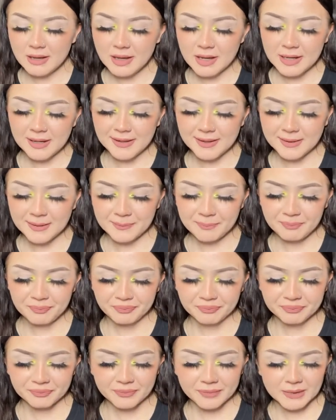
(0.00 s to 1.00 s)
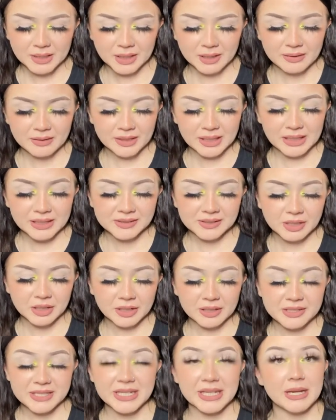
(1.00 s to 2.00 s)
Um, these
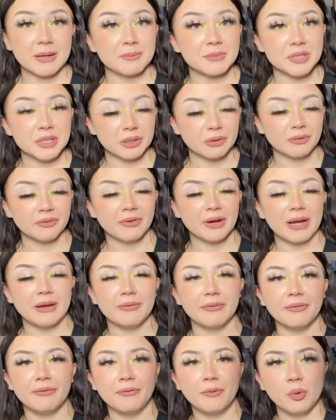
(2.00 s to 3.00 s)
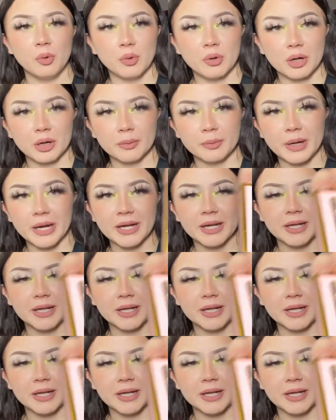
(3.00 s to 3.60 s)
are D M two five four right